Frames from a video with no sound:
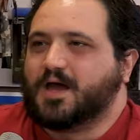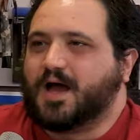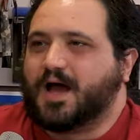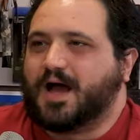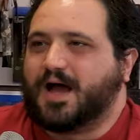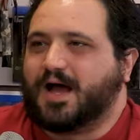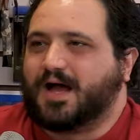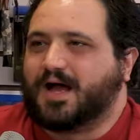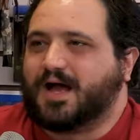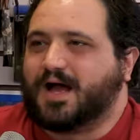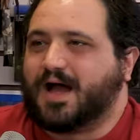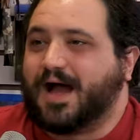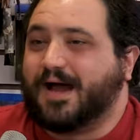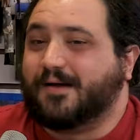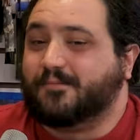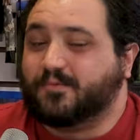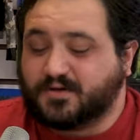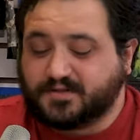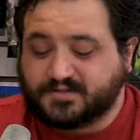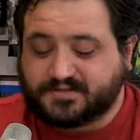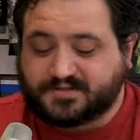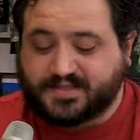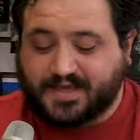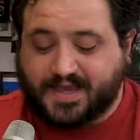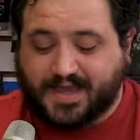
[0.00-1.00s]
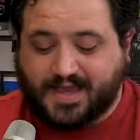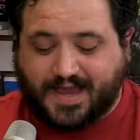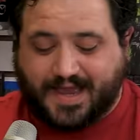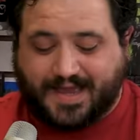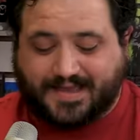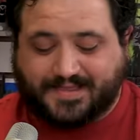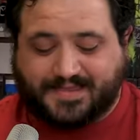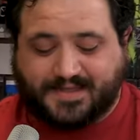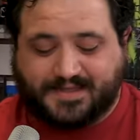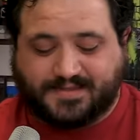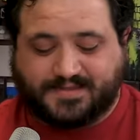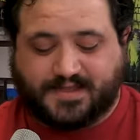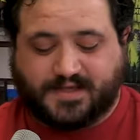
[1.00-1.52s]
Uh, I will say,
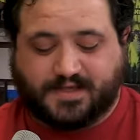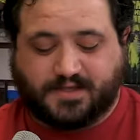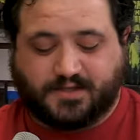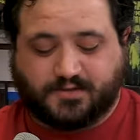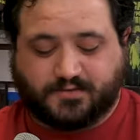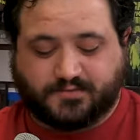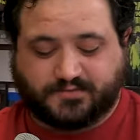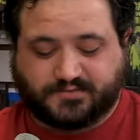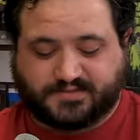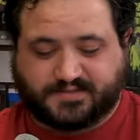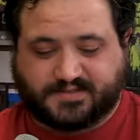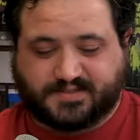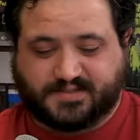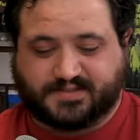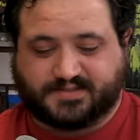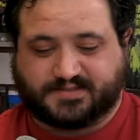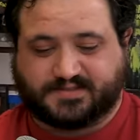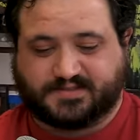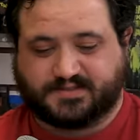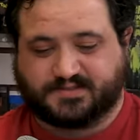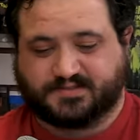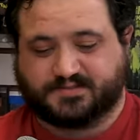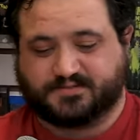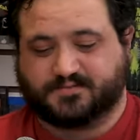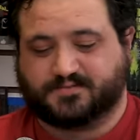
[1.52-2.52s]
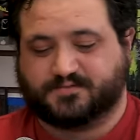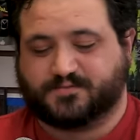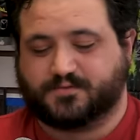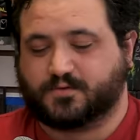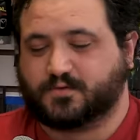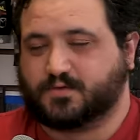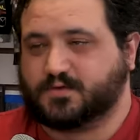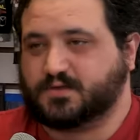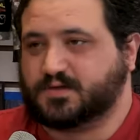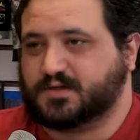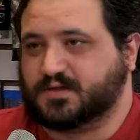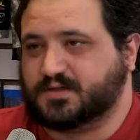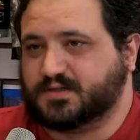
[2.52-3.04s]
I think they used this
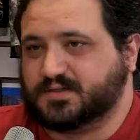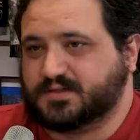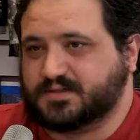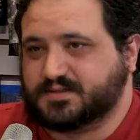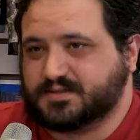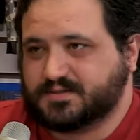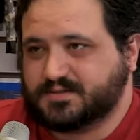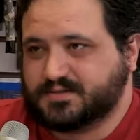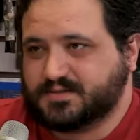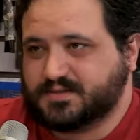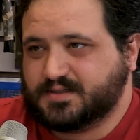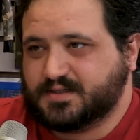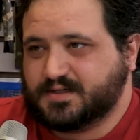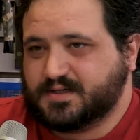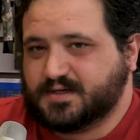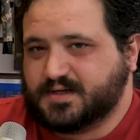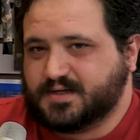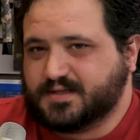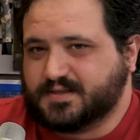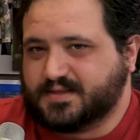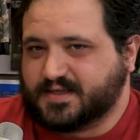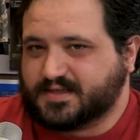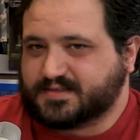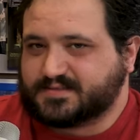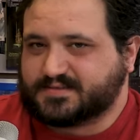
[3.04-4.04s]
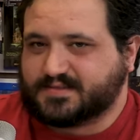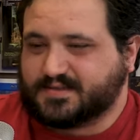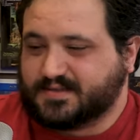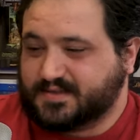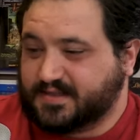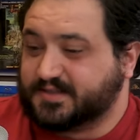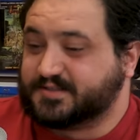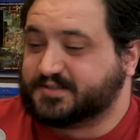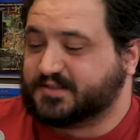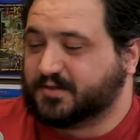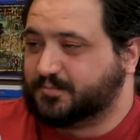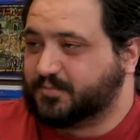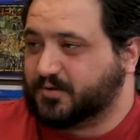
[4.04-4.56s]
for this
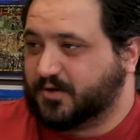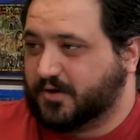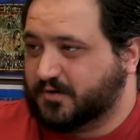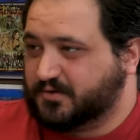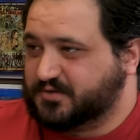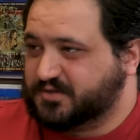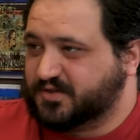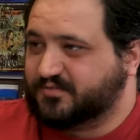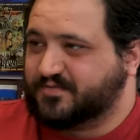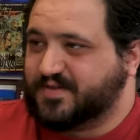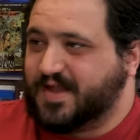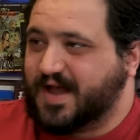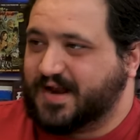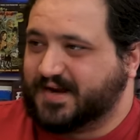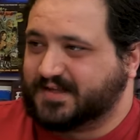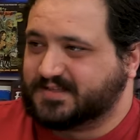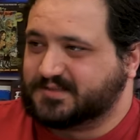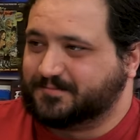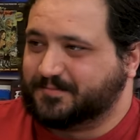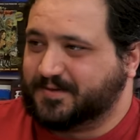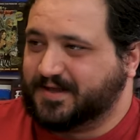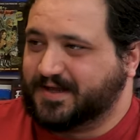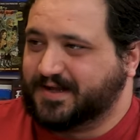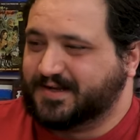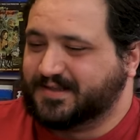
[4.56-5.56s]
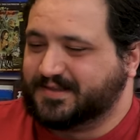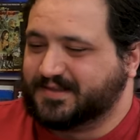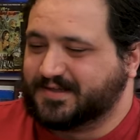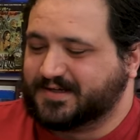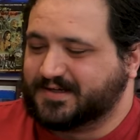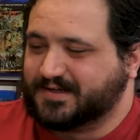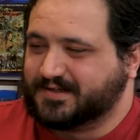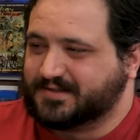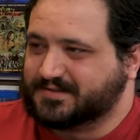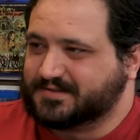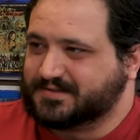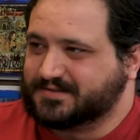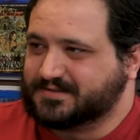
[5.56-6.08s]
this approach of not mm -hmm. explaining the
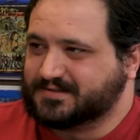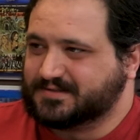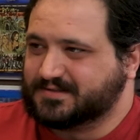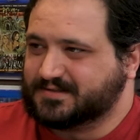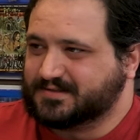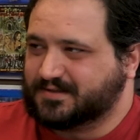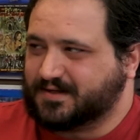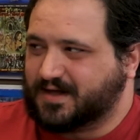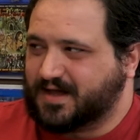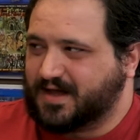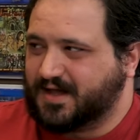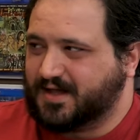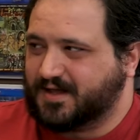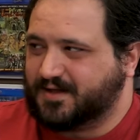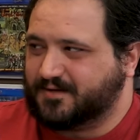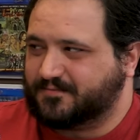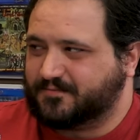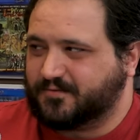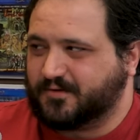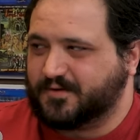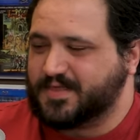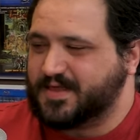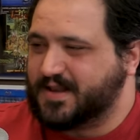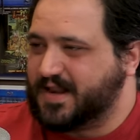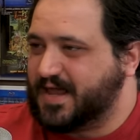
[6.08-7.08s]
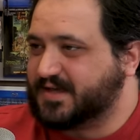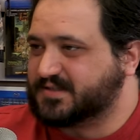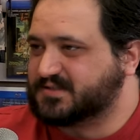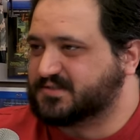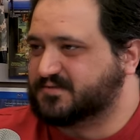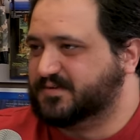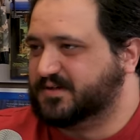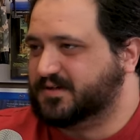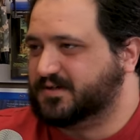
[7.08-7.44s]
killer uh, for the next